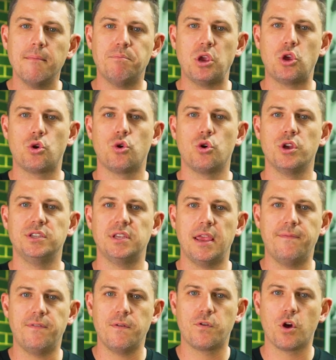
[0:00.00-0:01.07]
because
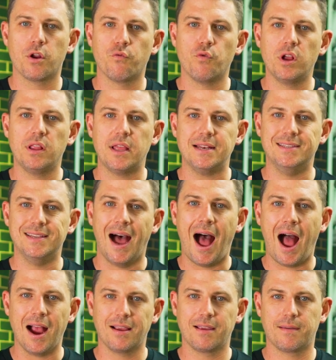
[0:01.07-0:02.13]
if you've got a really
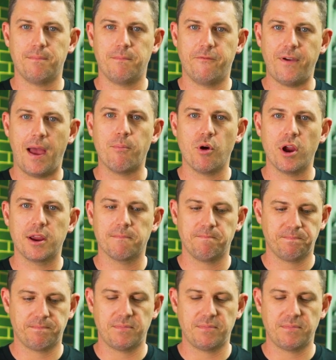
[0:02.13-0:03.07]
dark fabric